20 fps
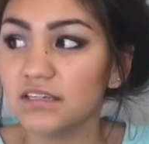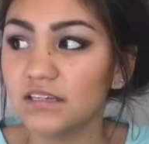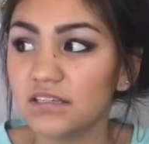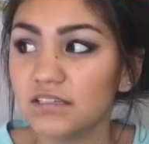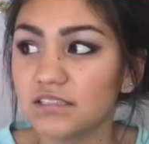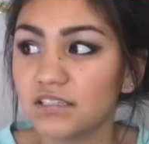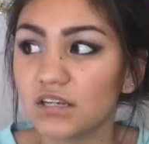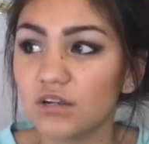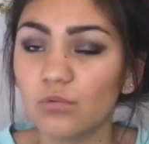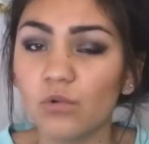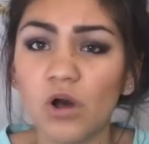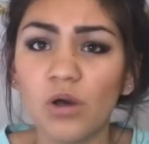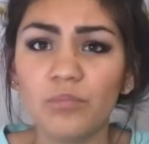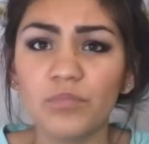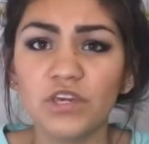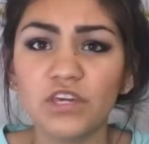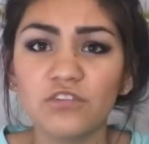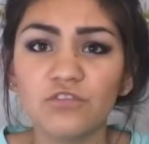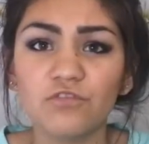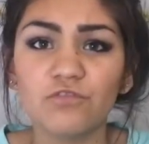He didn't want
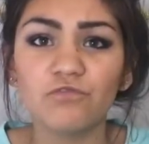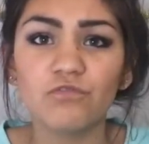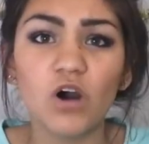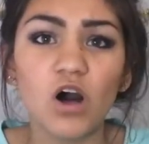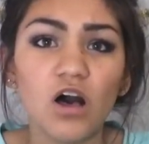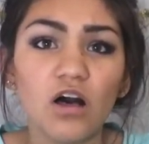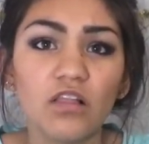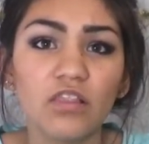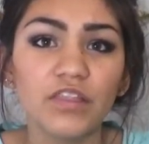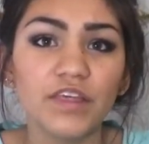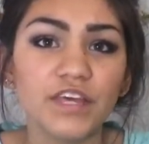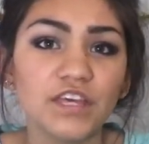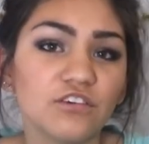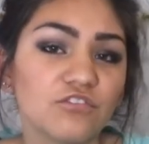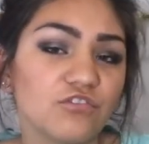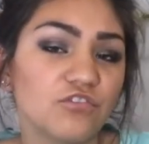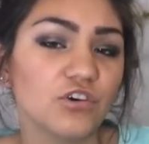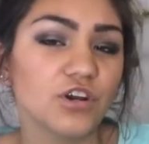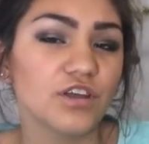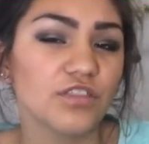me falling
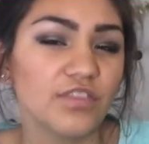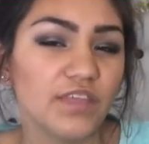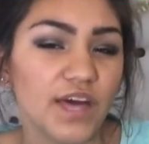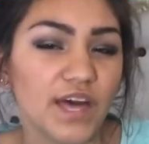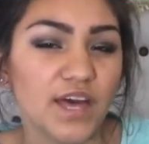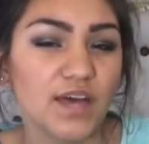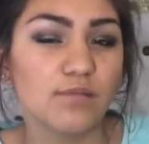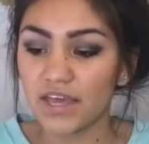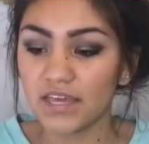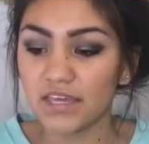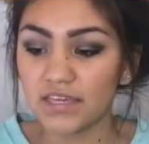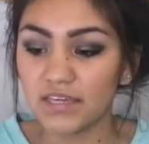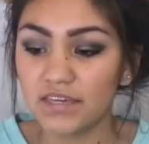for them.